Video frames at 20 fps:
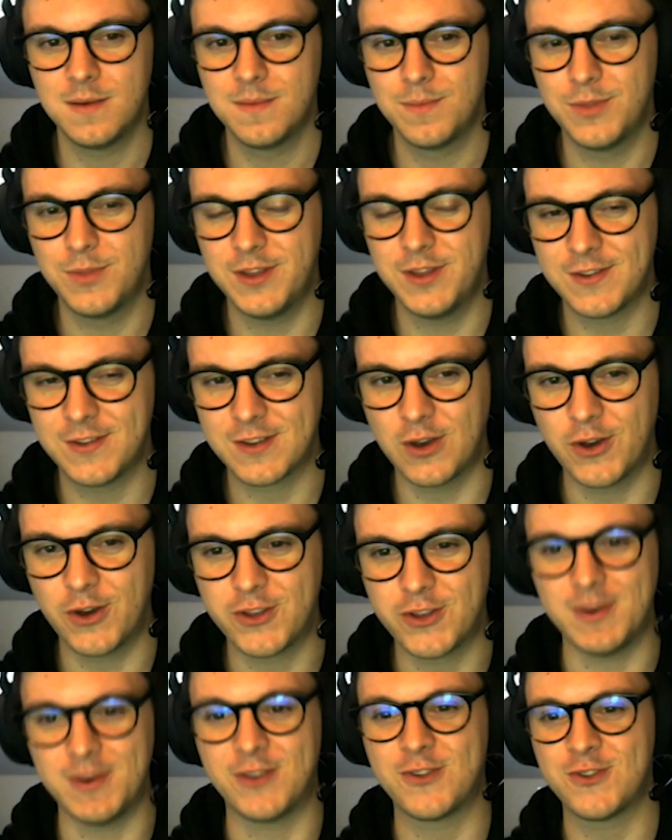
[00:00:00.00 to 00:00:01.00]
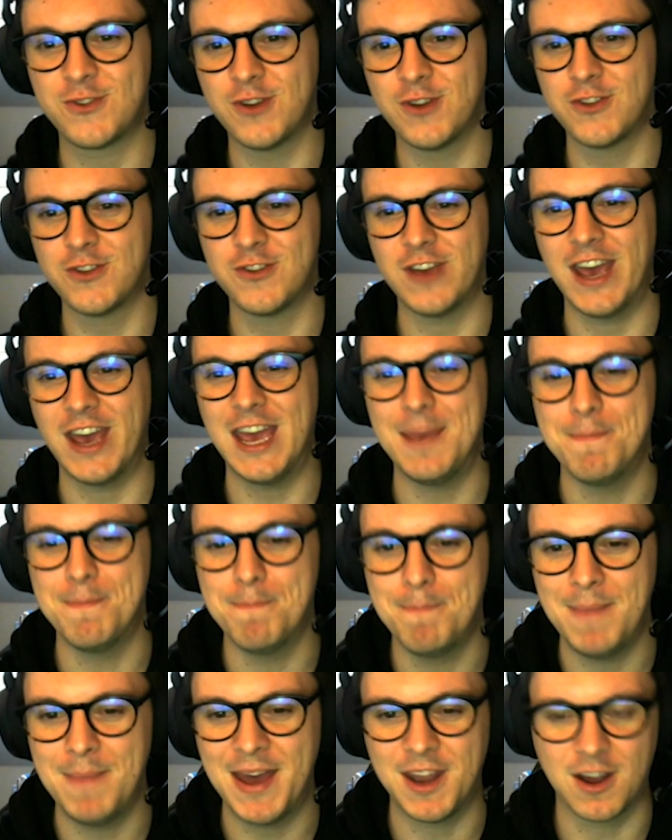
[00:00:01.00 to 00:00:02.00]
This is going to be such a
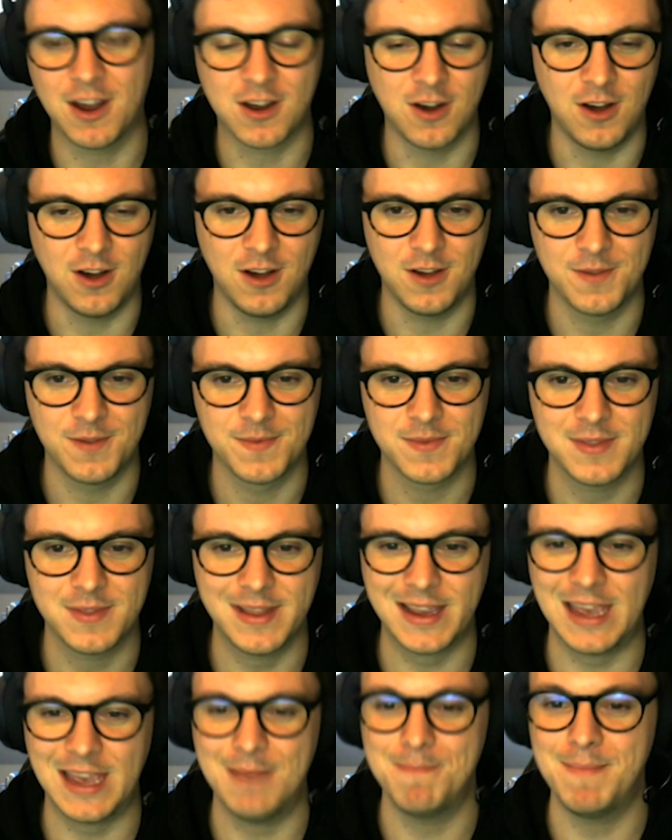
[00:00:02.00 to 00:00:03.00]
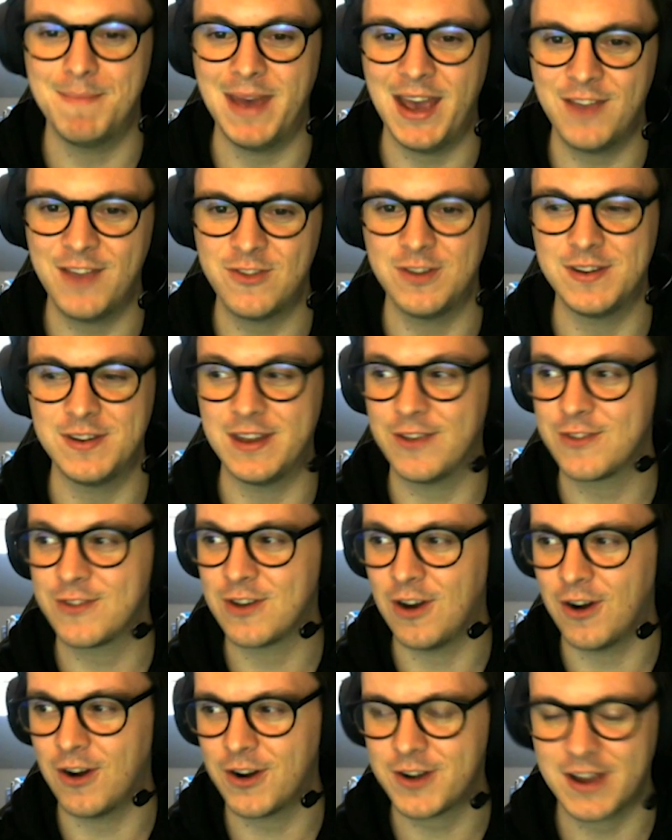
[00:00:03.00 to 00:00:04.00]
meta call. Like, imagine this
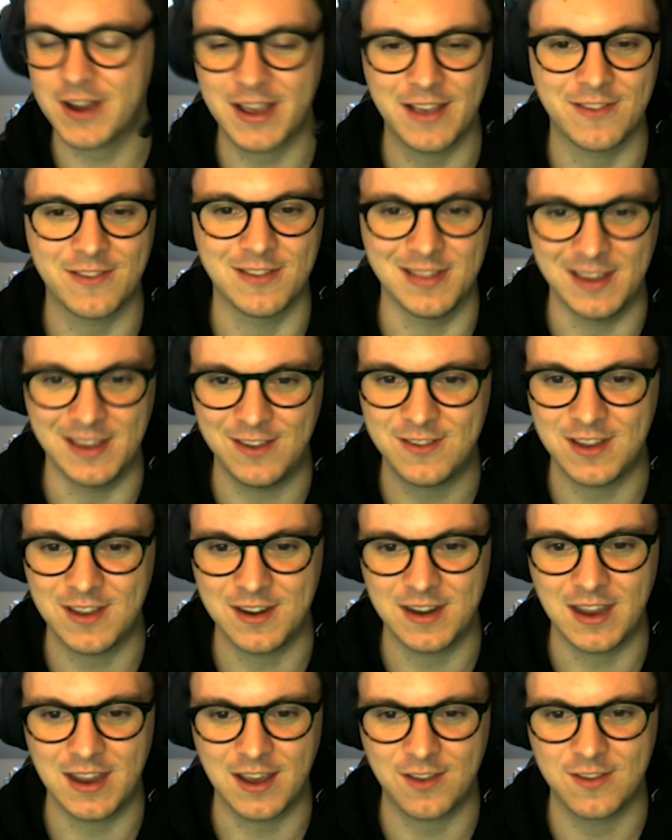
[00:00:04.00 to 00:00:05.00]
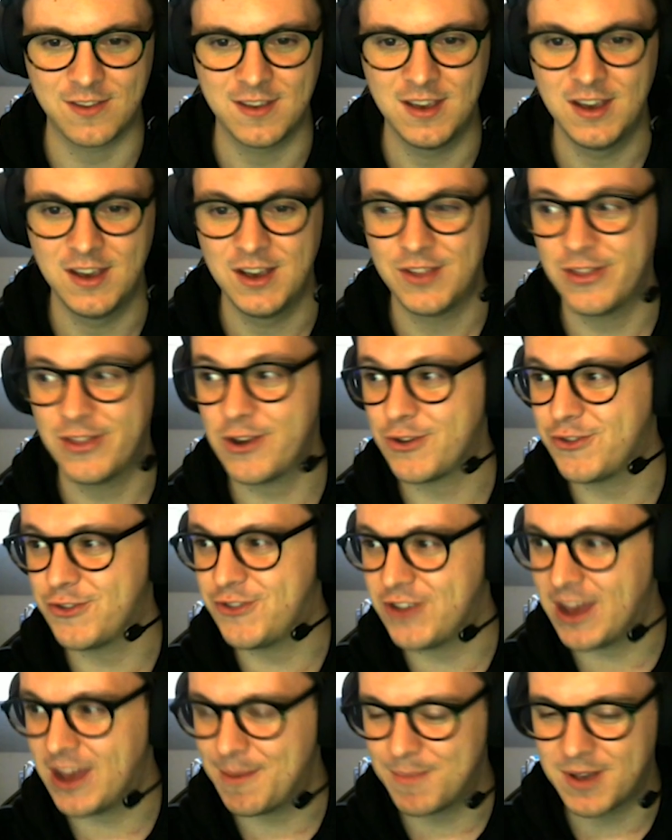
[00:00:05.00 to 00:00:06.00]
card against Lee Sin decks. Their
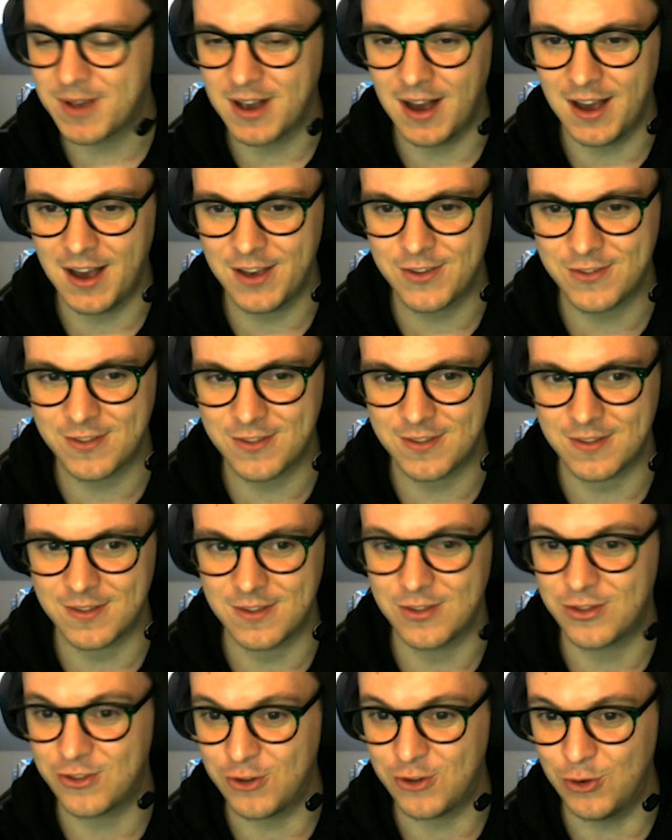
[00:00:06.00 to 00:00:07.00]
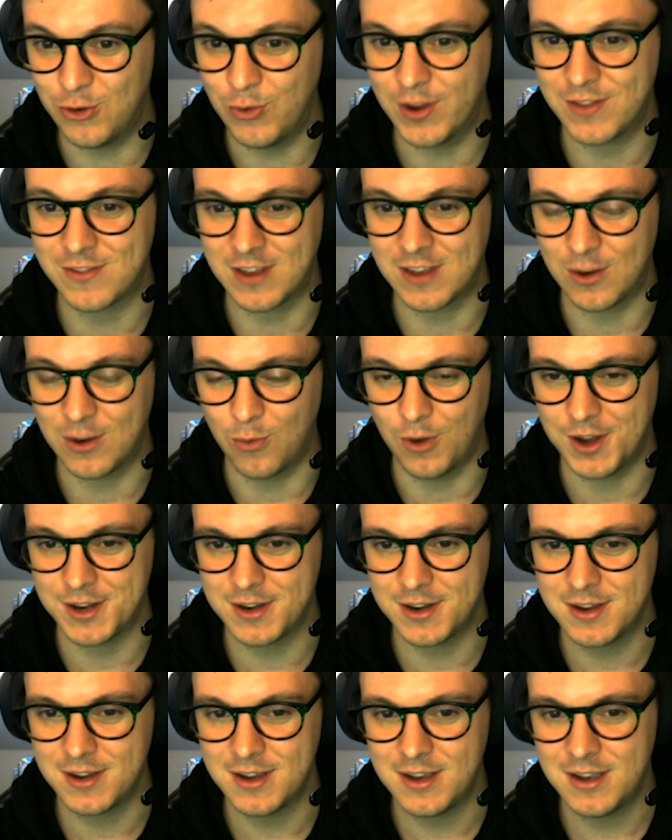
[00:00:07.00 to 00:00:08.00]
gem costs 2 instead of 1.
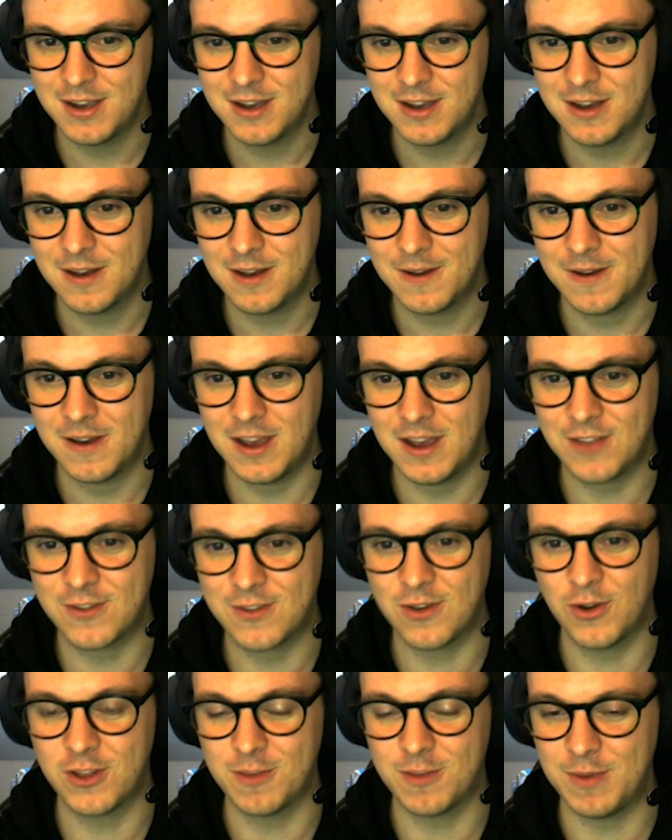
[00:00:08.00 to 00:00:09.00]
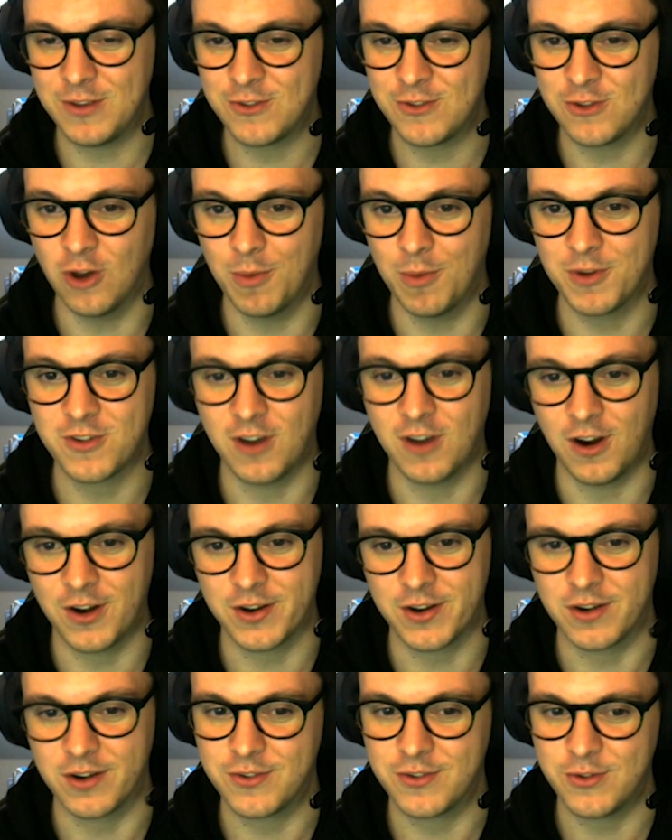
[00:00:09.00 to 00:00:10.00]
It's going to be so much
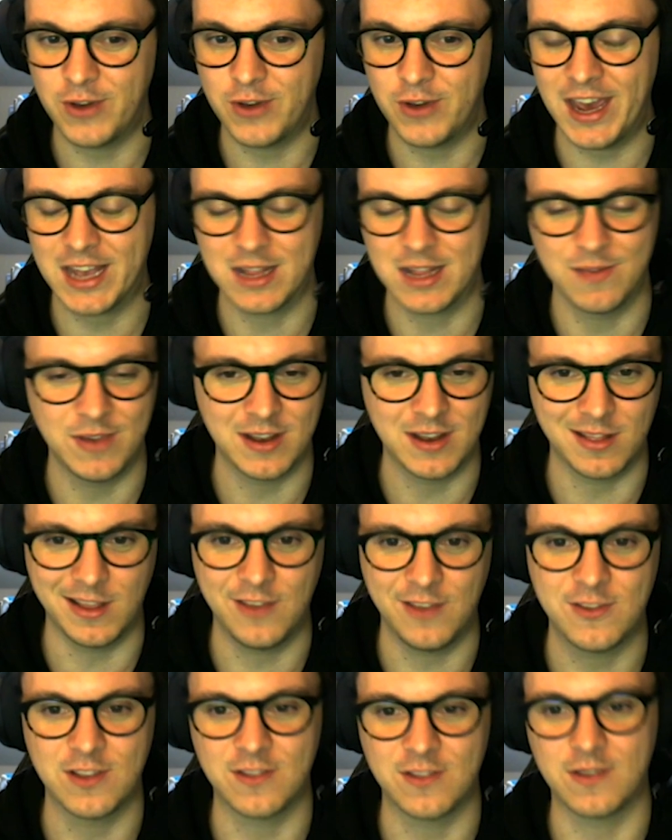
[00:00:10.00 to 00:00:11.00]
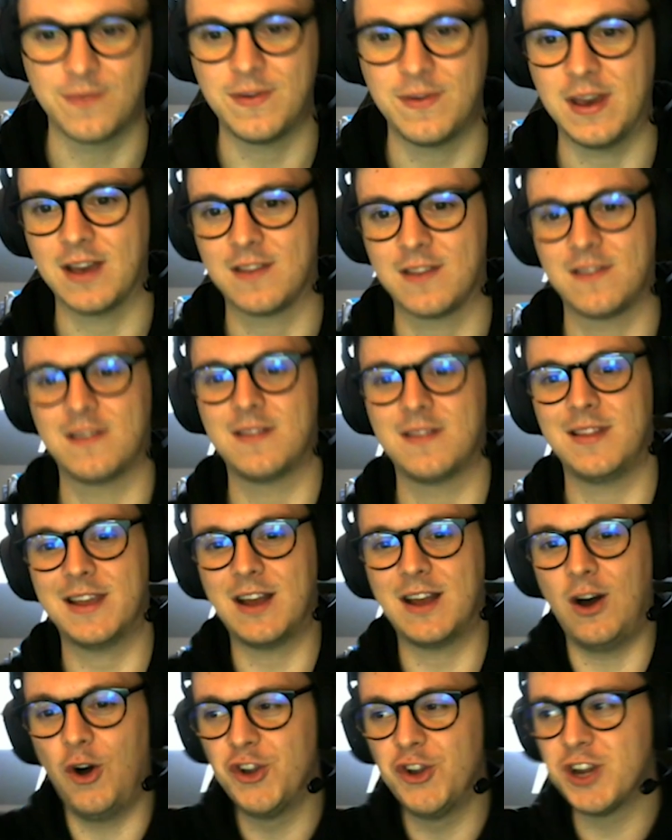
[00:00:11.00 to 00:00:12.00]
harder to activate Lee Sin's effect. Like,
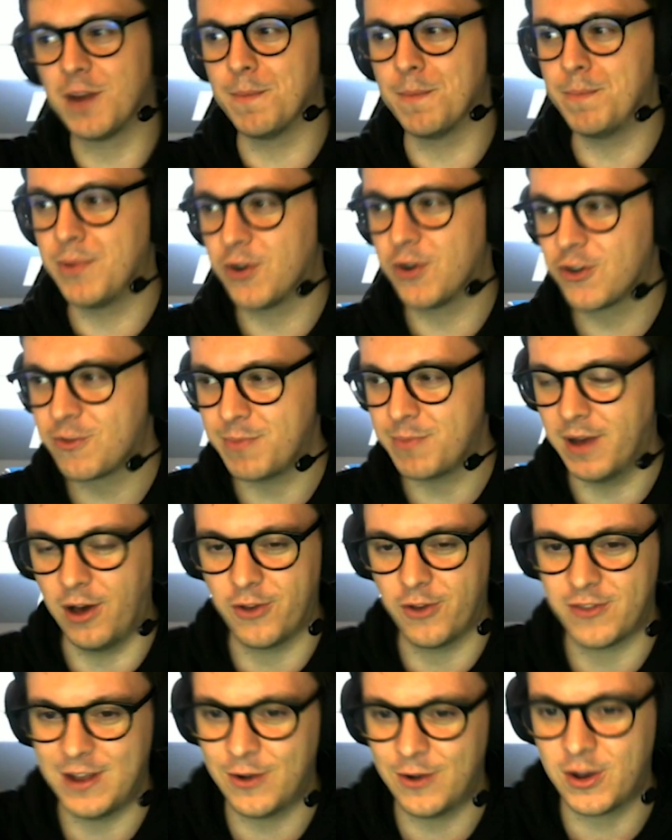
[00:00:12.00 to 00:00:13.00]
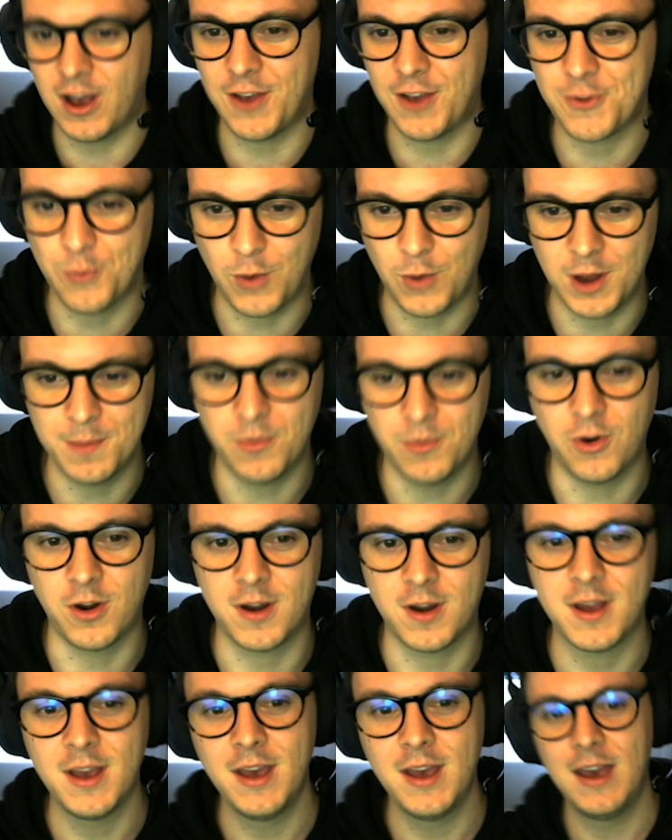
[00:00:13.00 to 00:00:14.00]
all their burst spells now cost 1 more.
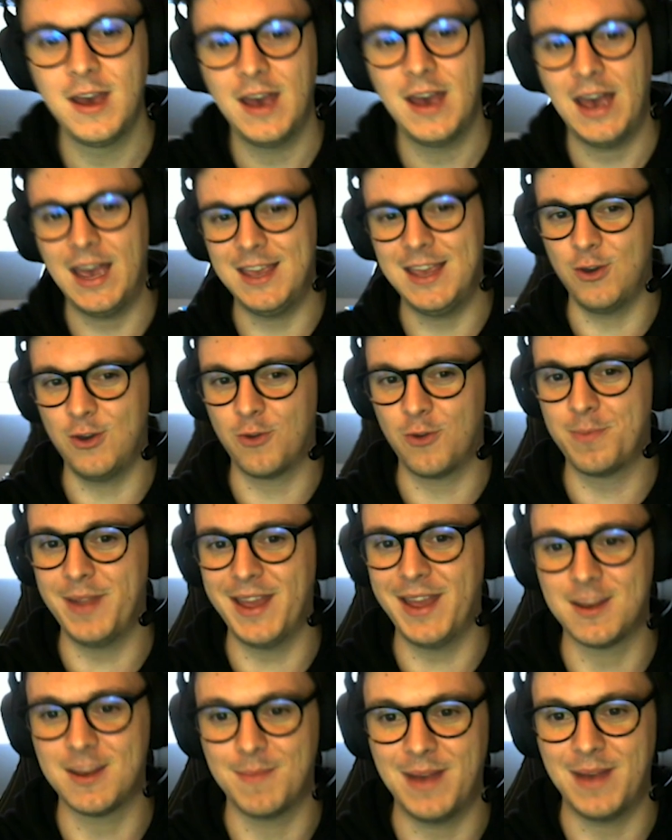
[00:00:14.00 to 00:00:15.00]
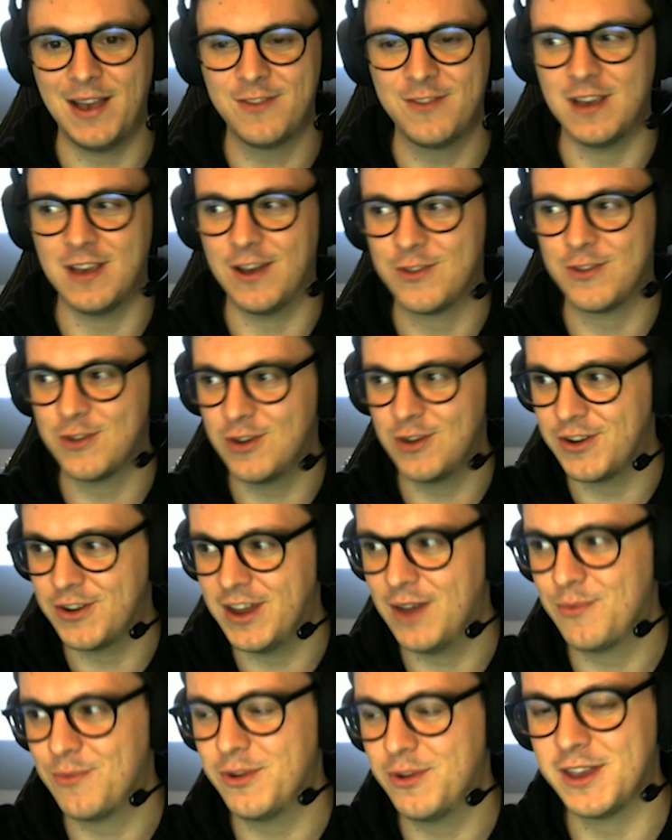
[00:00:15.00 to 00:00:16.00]
And you're playing Demacia, so you're
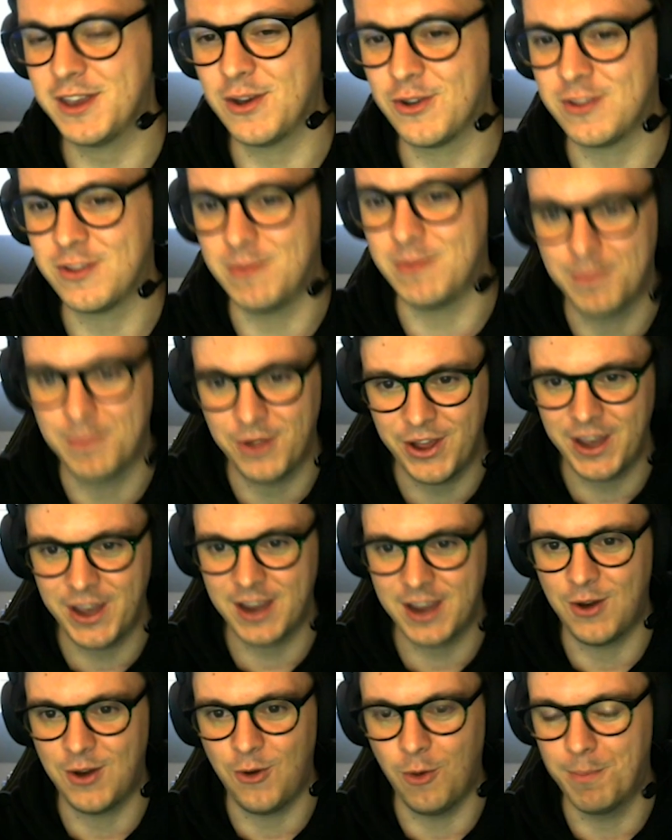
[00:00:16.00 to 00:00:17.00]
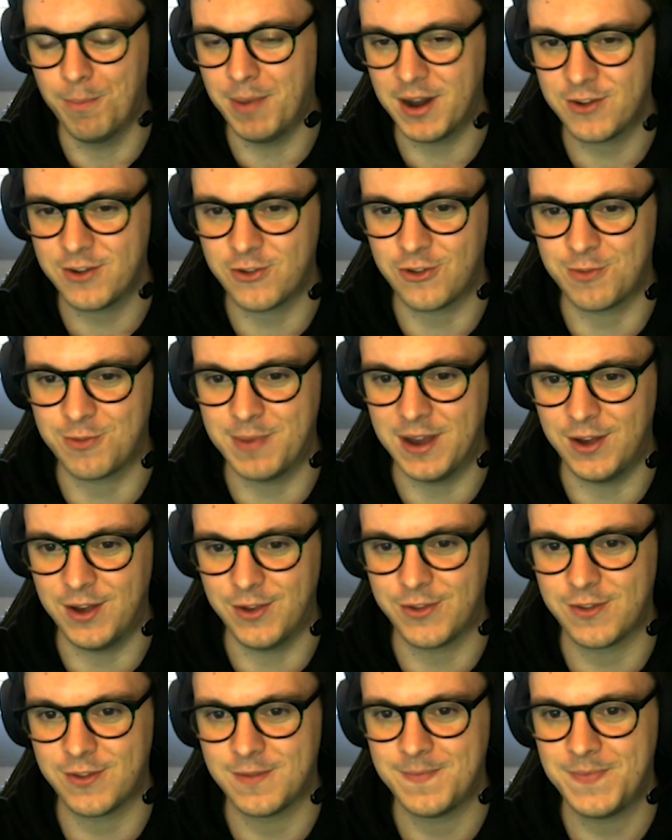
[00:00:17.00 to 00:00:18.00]
not really going to be playing a whole bunch of
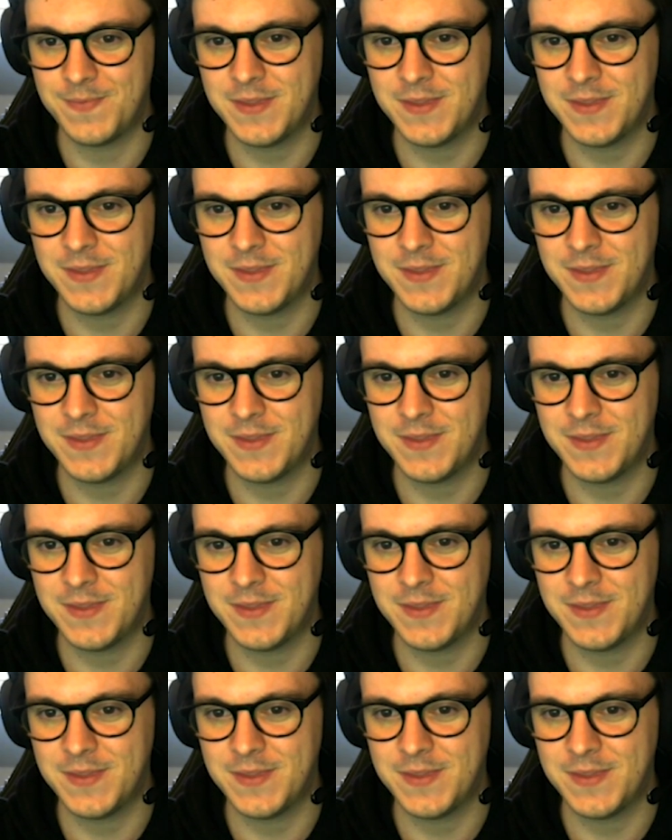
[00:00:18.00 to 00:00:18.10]
spells.